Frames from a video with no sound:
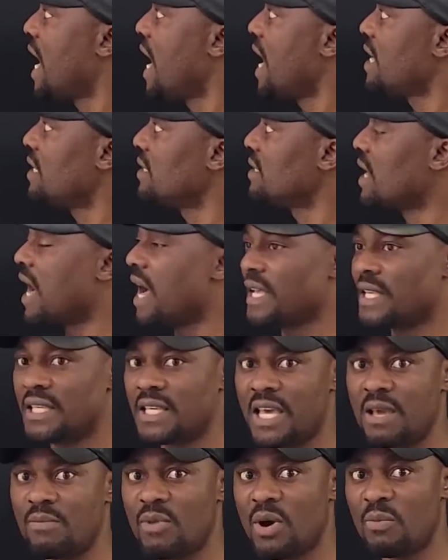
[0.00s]
And I
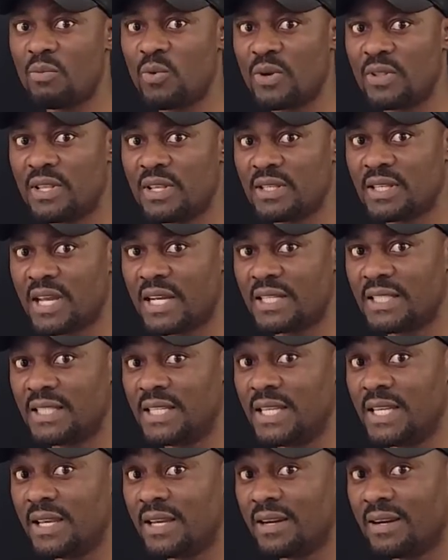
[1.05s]
came up with this
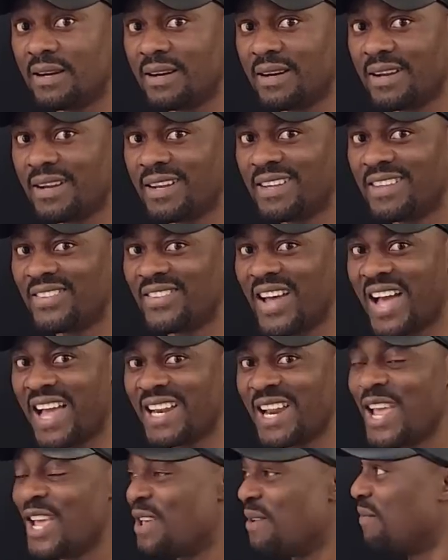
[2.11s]
idea
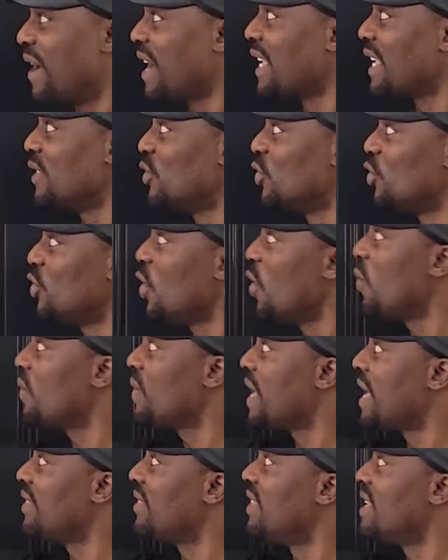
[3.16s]
that if I can
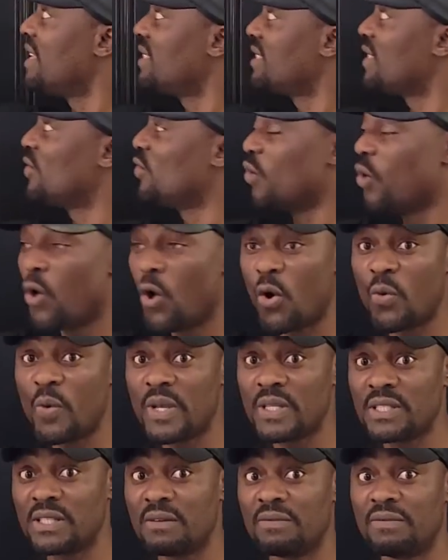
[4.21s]
show that this is
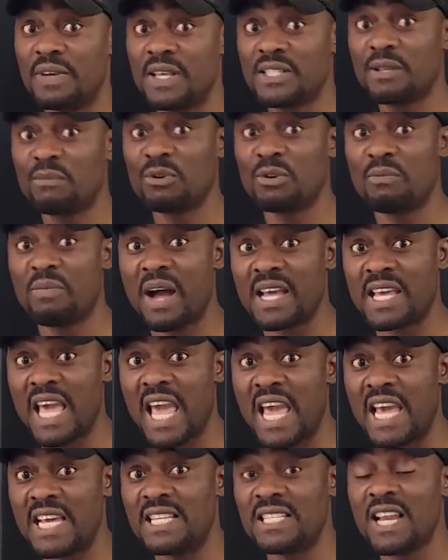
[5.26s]
always divisible by
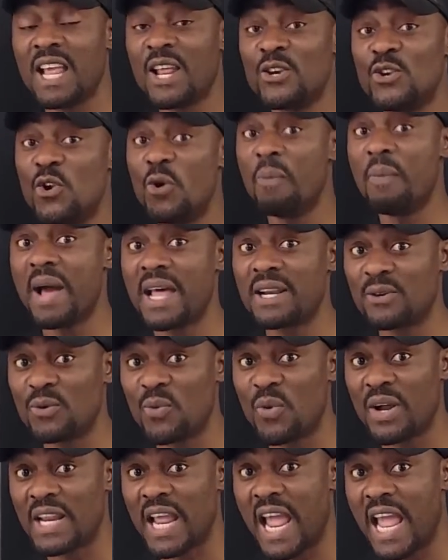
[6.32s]
8, no matter
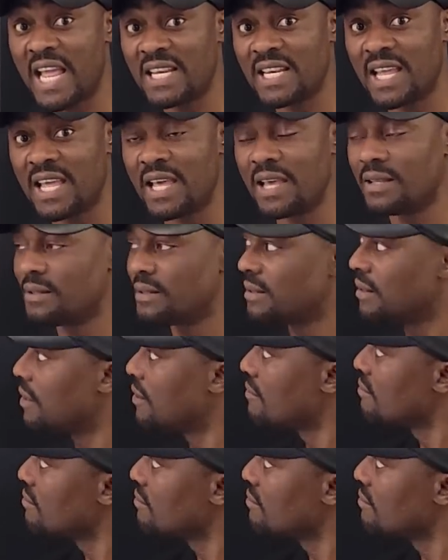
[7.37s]
what n is,